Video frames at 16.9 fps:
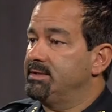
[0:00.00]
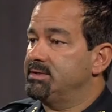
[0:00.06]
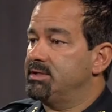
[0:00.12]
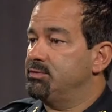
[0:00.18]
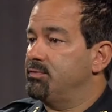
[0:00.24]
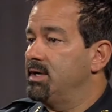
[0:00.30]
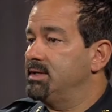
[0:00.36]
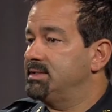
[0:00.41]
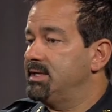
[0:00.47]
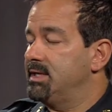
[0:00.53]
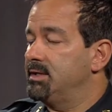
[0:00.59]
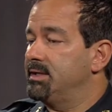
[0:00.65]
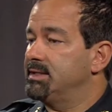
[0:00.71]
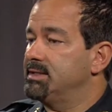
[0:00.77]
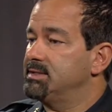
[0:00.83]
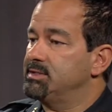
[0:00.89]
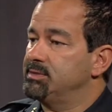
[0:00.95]
to drug
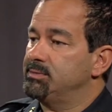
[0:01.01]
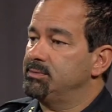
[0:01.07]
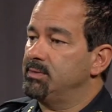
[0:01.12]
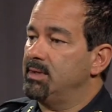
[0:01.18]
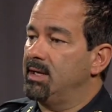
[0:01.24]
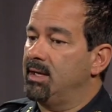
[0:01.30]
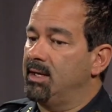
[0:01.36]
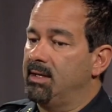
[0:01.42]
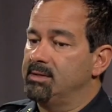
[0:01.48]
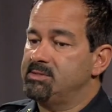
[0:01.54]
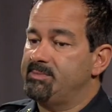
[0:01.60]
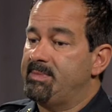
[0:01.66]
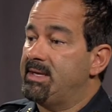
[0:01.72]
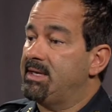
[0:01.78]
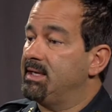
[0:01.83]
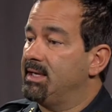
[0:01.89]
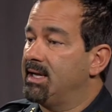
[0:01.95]
dealing to
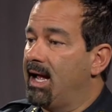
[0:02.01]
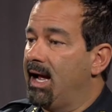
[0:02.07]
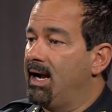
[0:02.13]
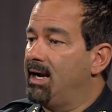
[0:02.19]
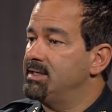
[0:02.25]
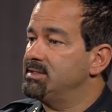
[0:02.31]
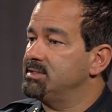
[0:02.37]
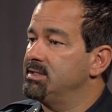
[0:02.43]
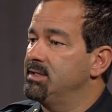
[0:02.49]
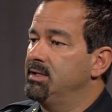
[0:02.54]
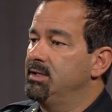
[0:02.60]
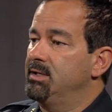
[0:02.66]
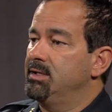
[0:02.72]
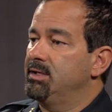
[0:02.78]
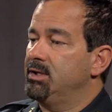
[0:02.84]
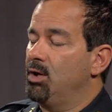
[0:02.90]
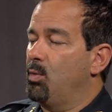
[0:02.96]
speeding cars,
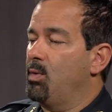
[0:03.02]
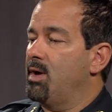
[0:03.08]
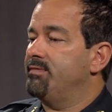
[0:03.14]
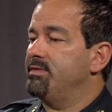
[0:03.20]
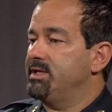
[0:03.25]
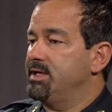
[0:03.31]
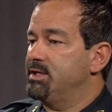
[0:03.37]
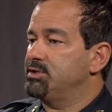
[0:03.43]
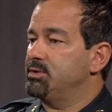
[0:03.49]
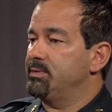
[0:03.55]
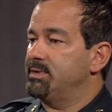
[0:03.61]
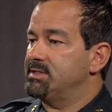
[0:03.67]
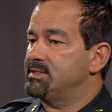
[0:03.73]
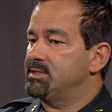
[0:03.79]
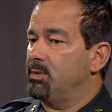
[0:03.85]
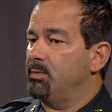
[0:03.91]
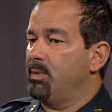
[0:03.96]
you know, whatever the issue
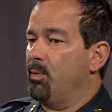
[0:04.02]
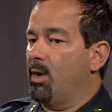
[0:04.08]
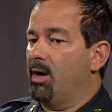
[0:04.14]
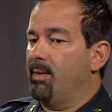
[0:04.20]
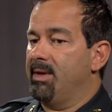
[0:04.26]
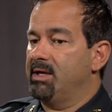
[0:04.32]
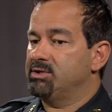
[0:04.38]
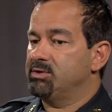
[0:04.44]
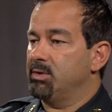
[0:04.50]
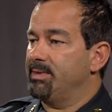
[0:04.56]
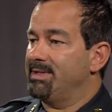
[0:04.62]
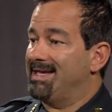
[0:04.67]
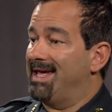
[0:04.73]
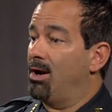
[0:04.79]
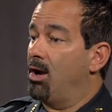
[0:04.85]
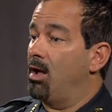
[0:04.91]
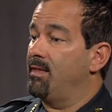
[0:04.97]
is. So we want to make sure we
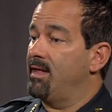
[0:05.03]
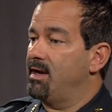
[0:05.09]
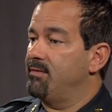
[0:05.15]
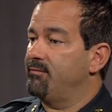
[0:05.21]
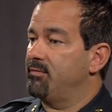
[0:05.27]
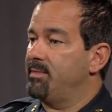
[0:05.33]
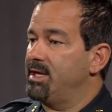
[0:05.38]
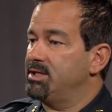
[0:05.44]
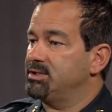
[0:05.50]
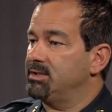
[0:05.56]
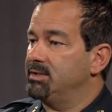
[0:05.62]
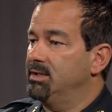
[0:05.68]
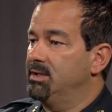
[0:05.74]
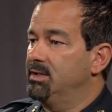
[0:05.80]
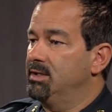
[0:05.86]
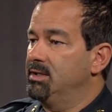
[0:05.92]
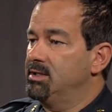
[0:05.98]
get all that information
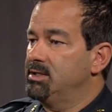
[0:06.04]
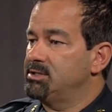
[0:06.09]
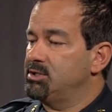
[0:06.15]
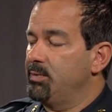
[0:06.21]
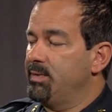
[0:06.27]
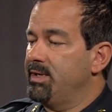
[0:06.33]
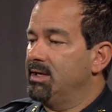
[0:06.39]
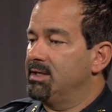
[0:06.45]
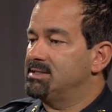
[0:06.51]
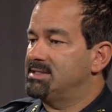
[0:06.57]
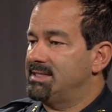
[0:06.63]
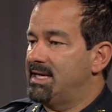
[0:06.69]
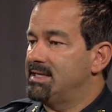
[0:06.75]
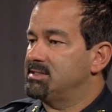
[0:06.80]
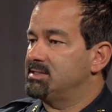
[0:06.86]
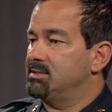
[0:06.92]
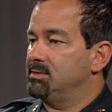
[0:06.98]
so we can
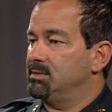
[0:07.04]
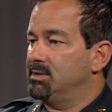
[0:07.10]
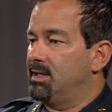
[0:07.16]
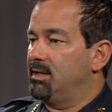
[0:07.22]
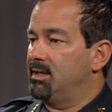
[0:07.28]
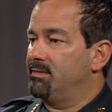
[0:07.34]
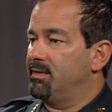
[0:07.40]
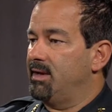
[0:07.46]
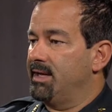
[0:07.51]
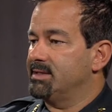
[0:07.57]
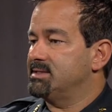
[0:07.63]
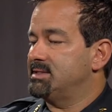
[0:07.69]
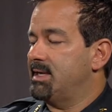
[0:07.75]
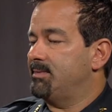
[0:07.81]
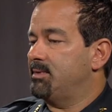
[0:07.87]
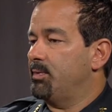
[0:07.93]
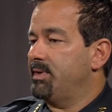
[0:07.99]
assess the next
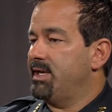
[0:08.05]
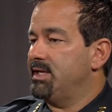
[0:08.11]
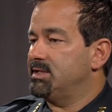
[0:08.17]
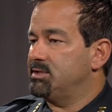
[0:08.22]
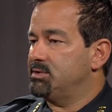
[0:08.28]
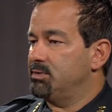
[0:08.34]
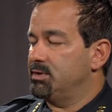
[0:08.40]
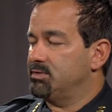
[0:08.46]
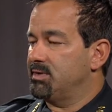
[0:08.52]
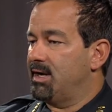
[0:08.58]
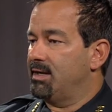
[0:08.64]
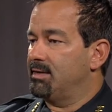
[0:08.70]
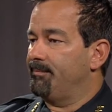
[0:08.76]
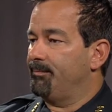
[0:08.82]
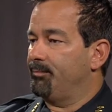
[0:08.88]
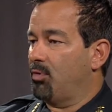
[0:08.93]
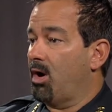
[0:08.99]
step that we need to do to try
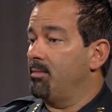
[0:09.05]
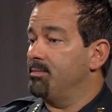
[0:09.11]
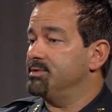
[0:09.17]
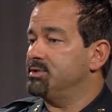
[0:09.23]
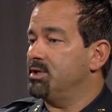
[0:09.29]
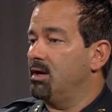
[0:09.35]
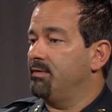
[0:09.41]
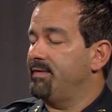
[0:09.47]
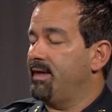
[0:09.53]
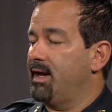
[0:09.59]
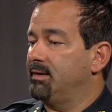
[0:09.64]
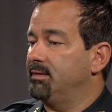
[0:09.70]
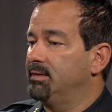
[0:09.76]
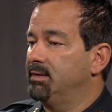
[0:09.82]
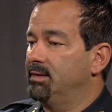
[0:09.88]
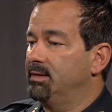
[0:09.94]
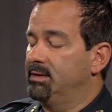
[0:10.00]
to problem solve
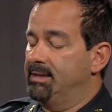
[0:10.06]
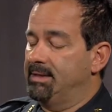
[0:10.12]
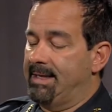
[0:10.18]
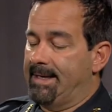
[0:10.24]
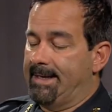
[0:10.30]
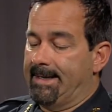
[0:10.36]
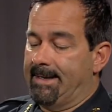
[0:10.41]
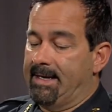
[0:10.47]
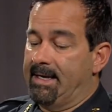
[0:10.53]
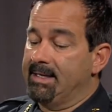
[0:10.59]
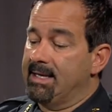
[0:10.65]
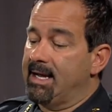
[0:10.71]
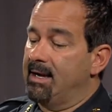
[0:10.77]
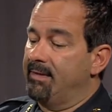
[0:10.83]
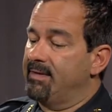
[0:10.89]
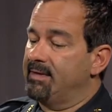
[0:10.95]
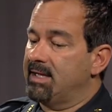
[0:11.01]
that. And
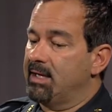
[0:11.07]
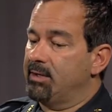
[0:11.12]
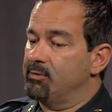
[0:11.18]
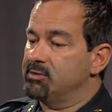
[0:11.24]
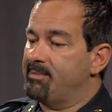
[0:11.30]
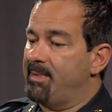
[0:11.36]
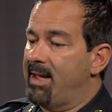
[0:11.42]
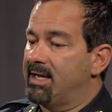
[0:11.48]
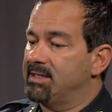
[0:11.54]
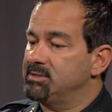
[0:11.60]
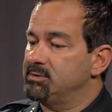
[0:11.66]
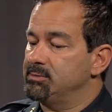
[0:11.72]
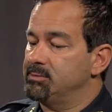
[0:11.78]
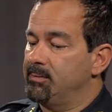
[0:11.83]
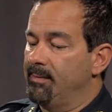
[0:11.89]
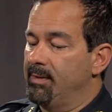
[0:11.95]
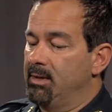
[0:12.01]
again, I think that goes back
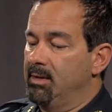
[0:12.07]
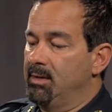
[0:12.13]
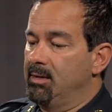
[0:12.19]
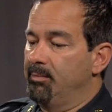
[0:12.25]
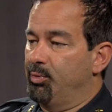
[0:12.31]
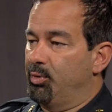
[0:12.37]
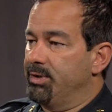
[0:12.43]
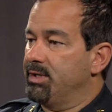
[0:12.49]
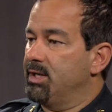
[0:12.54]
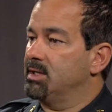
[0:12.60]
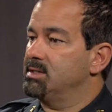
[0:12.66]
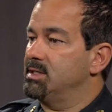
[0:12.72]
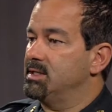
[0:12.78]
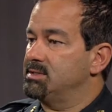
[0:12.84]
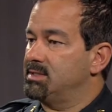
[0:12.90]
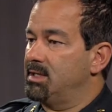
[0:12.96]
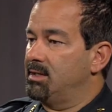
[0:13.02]
to putting
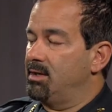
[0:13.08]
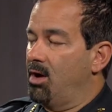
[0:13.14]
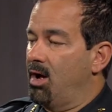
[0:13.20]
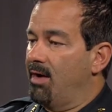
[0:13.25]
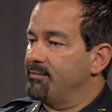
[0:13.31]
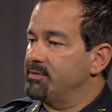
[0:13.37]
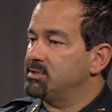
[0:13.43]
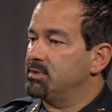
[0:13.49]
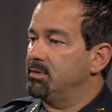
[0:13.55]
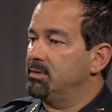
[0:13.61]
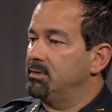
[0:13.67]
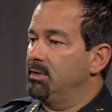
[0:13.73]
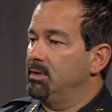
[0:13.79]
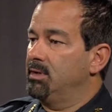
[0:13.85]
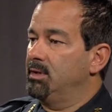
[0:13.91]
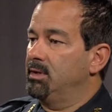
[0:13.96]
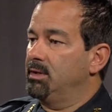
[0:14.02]
an officer,
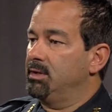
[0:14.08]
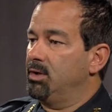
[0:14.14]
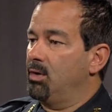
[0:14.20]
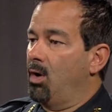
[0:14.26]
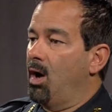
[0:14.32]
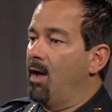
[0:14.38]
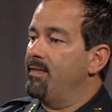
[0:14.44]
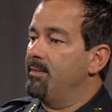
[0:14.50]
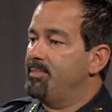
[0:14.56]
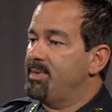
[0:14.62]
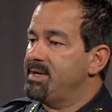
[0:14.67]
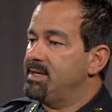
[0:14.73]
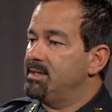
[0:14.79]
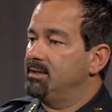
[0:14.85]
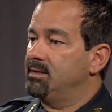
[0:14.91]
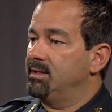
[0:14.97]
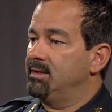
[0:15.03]
you know, on the
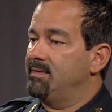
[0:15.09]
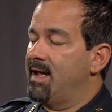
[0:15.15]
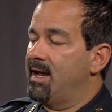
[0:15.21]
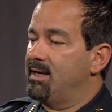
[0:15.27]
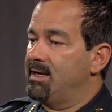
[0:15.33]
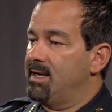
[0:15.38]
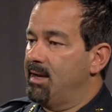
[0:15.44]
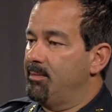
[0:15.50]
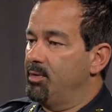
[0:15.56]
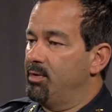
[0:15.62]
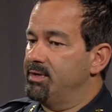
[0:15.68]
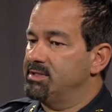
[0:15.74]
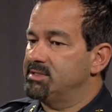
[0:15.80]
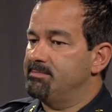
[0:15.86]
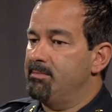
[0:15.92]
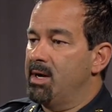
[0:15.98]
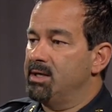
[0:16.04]
beat in that neighborhood
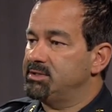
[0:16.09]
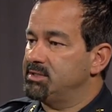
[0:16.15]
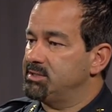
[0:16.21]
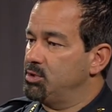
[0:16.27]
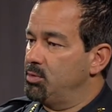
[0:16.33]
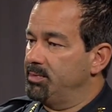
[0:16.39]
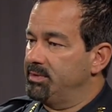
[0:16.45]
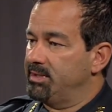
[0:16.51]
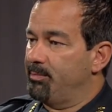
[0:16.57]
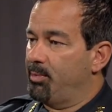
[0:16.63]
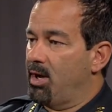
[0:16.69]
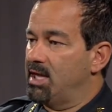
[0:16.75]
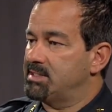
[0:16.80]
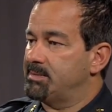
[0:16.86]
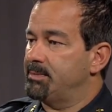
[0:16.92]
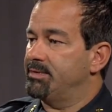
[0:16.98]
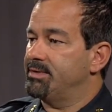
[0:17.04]
as much as humanly
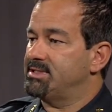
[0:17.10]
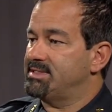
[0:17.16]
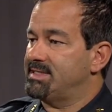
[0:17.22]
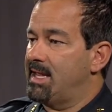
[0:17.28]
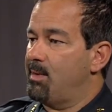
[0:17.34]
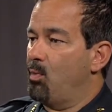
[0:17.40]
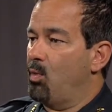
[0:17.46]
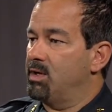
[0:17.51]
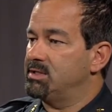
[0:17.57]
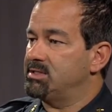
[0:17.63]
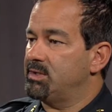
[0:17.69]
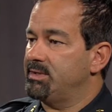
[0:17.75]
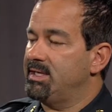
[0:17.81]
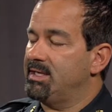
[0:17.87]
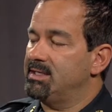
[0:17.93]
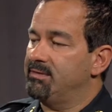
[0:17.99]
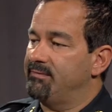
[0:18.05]
possible, the same one, so
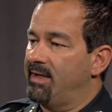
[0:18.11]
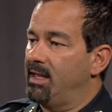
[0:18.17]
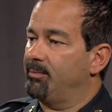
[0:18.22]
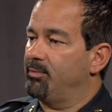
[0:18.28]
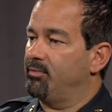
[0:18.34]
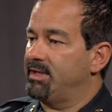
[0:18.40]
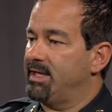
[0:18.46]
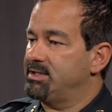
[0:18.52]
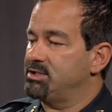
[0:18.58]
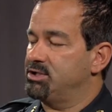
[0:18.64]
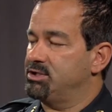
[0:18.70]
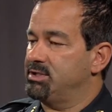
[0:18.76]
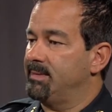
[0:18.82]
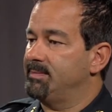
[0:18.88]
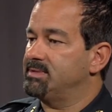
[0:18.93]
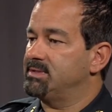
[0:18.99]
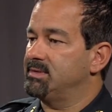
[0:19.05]
he can develop
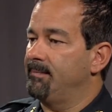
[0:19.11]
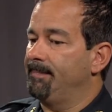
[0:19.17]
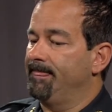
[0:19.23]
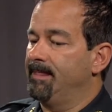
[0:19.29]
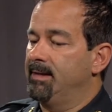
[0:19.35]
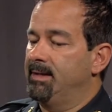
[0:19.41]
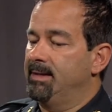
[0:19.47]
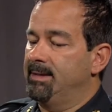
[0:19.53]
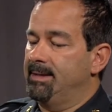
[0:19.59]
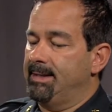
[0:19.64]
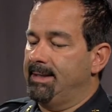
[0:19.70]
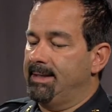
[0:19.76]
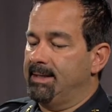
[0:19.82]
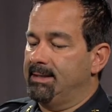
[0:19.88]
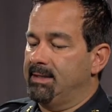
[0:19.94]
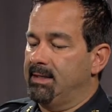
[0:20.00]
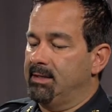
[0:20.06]
relationships.
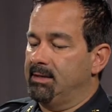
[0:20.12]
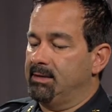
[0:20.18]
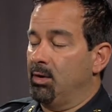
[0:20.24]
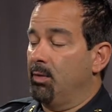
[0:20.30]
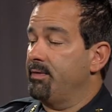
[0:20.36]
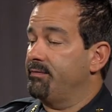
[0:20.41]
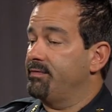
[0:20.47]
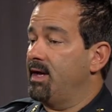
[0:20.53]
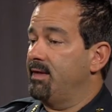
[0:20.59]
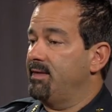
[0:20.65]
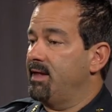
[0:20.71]
And, you know, we've done